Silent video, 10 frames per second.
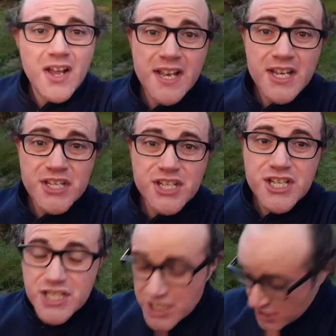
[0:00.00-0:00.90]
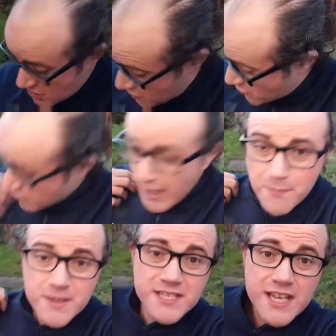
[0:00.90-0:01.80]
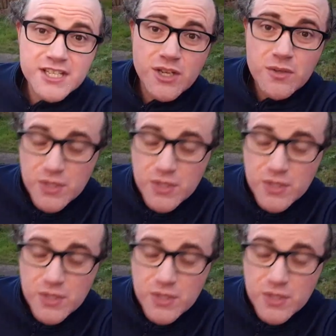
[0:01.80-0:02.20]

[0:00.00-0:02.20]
I literally just grabbed my Tesco